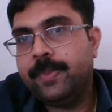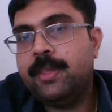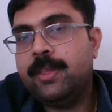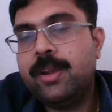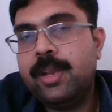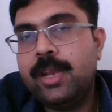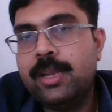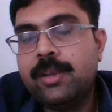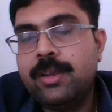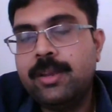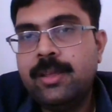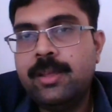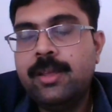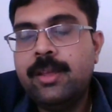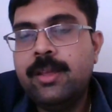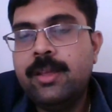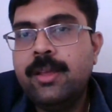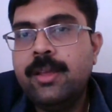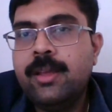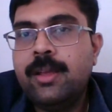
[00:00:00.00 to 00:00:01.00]
right?
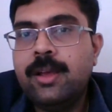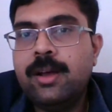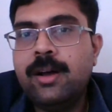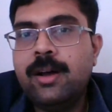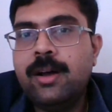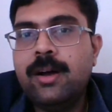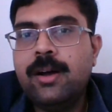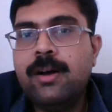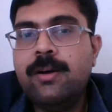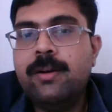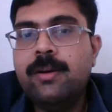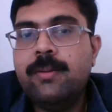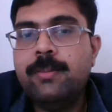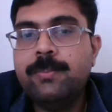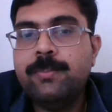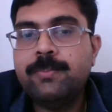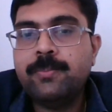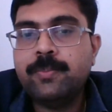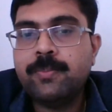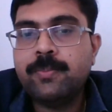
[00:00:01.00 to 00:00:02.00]
Uh,
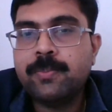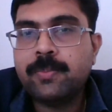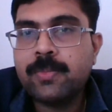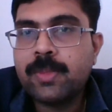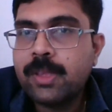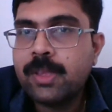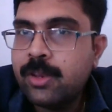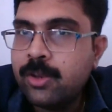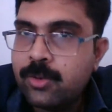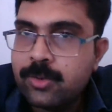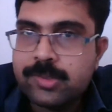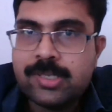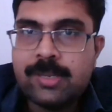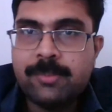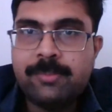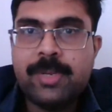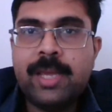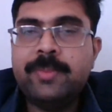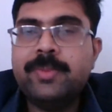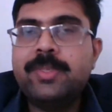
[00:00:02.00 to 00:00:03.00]

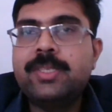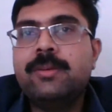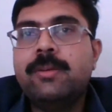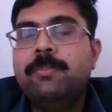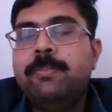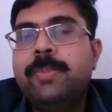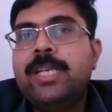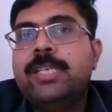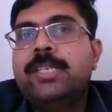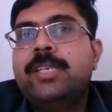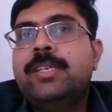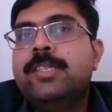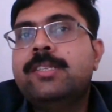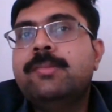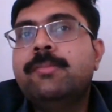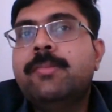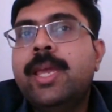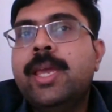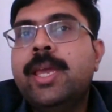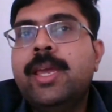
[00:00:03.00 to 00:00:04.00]
sometimes patients
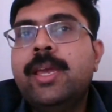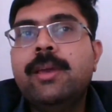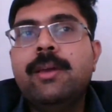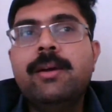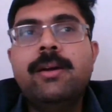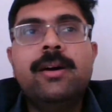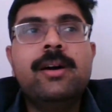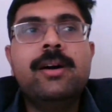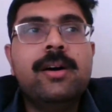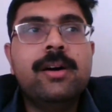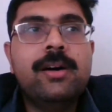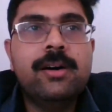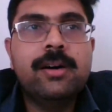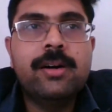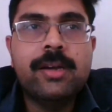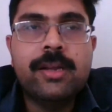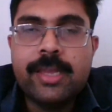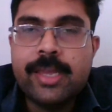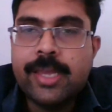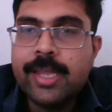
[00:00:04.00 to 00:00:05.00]
may
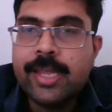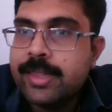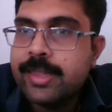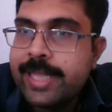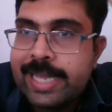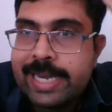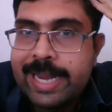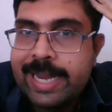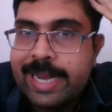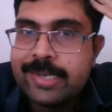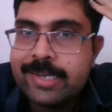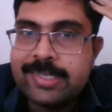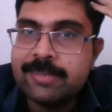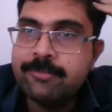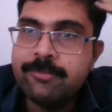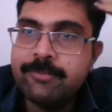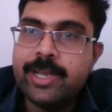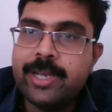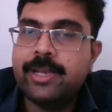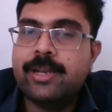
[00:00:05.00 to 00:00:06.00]
hit their head
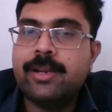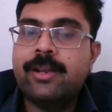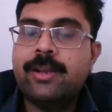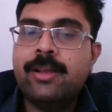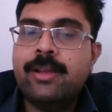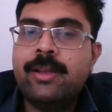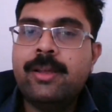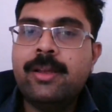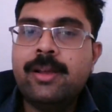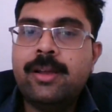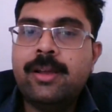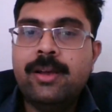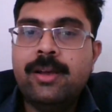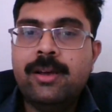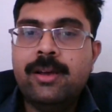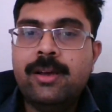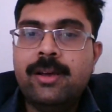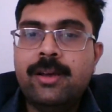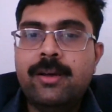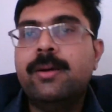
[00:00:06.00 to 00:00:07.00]
somewhere
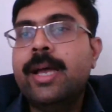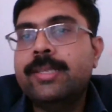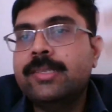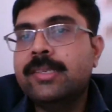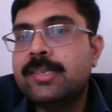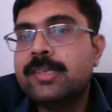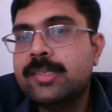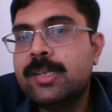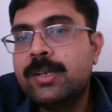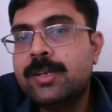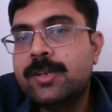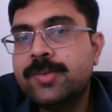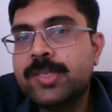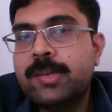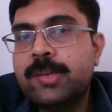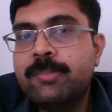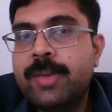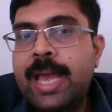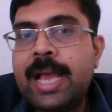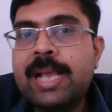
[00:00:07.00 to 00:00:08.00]
as a
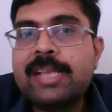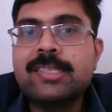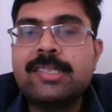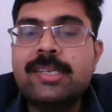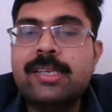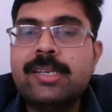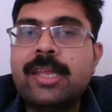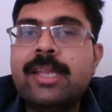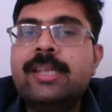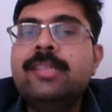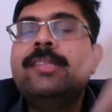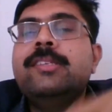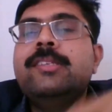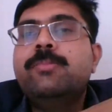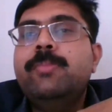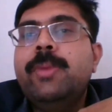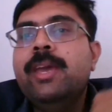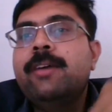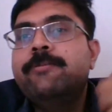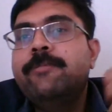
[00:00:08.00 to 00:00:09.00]
result of some accident, and
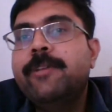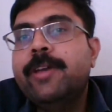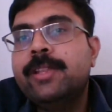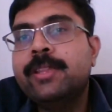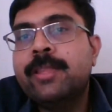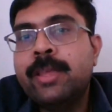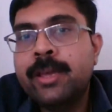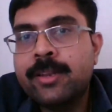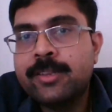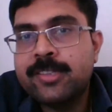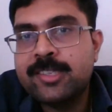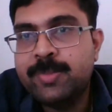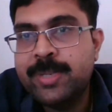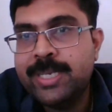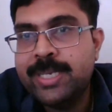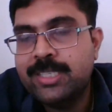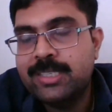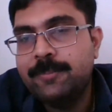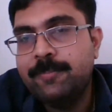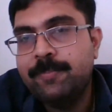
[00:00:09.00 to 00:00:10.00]
this may affect their
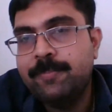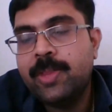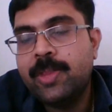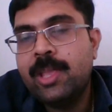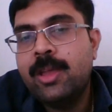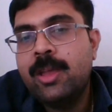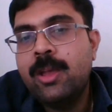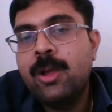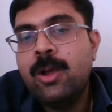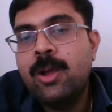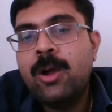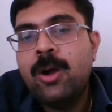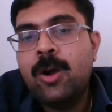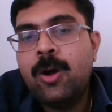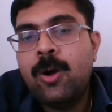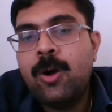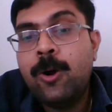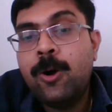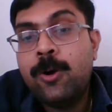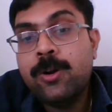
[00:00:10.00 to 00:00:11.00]
speech.
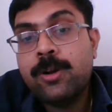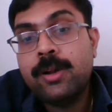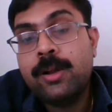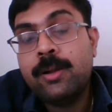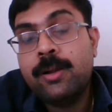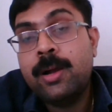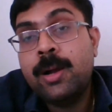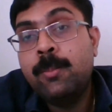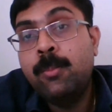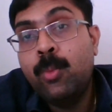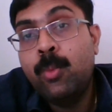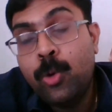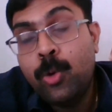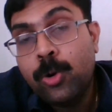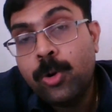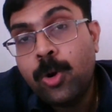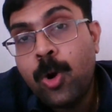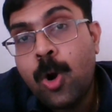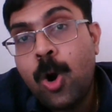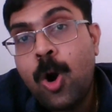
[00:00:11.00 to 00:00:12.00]
Or a
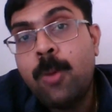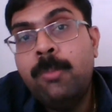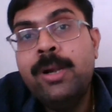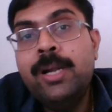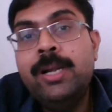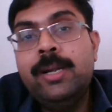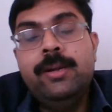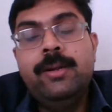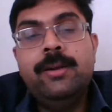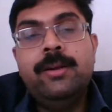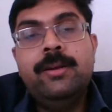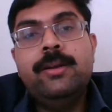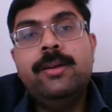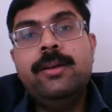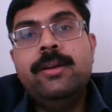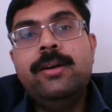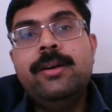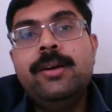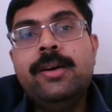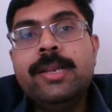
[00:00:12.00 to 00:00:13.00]
more common
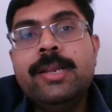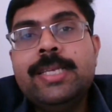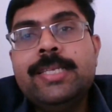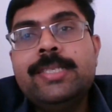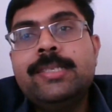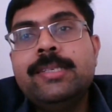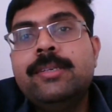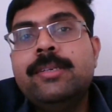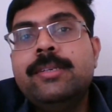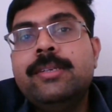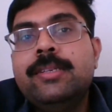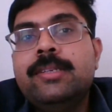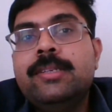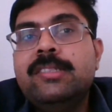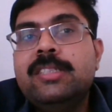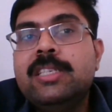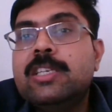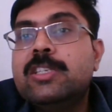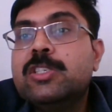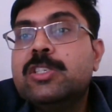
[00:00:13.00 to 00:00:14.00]
reason
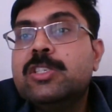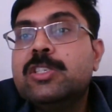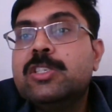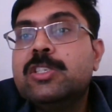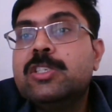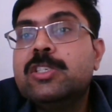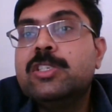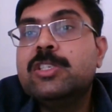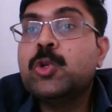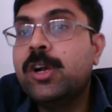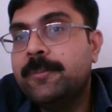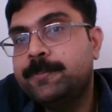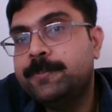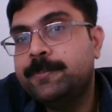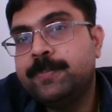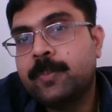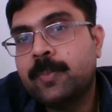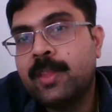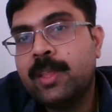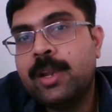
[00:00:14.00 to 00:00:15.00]
is
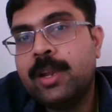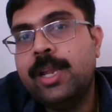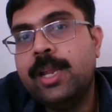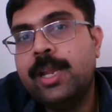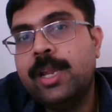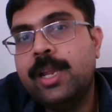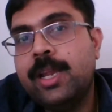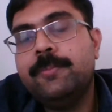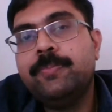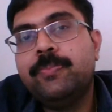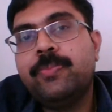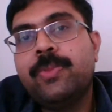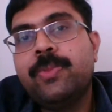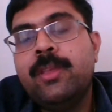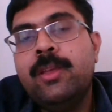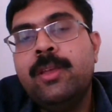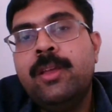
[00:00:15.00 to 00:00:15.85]
stroke, right?